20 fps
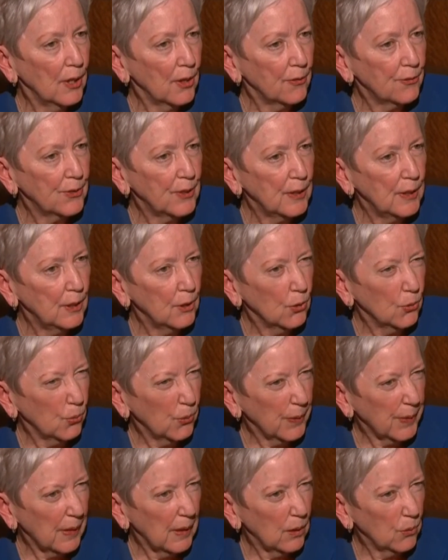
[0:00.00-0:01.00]
loved to
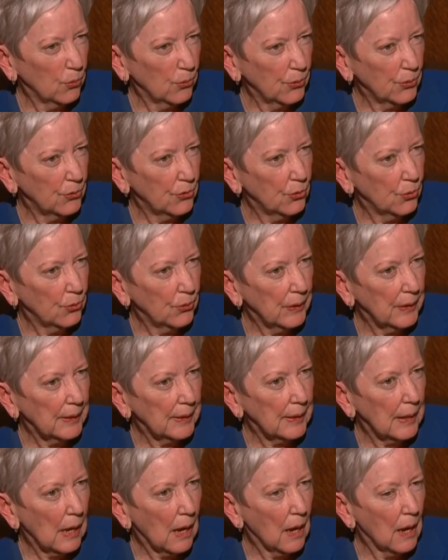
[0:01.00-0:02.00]
hear what they were
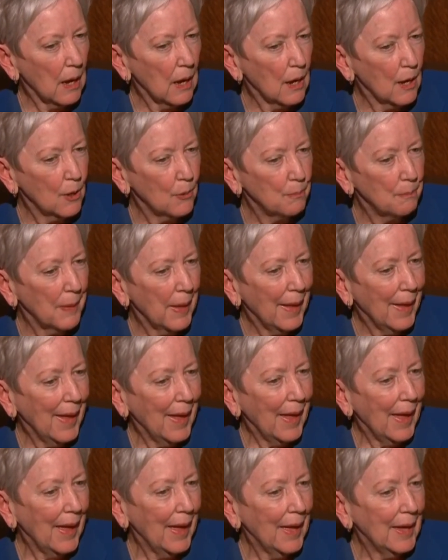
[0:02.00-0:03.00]
doing, um,
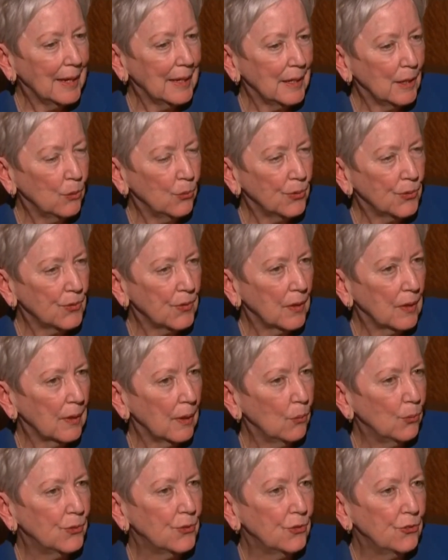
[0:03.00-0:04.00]
and it was
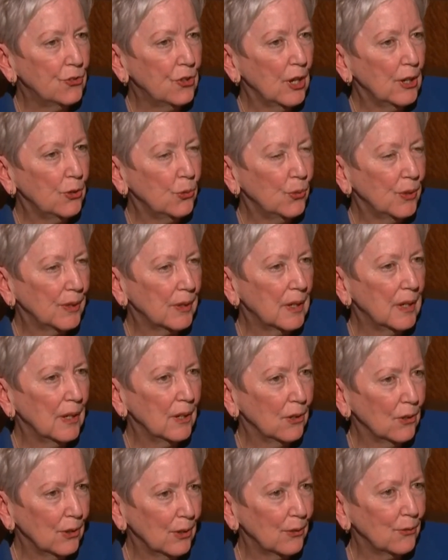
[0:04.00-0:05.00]
a it was a genuine
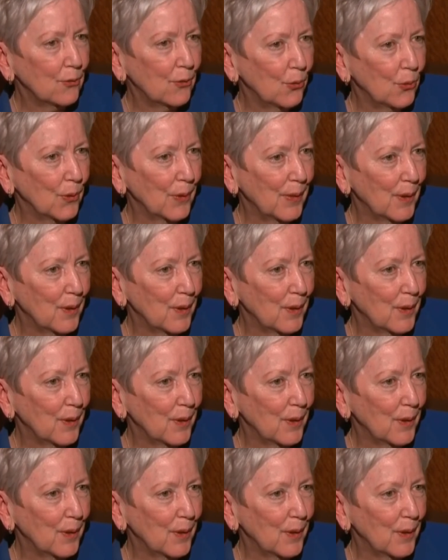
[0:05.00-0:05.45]
caring for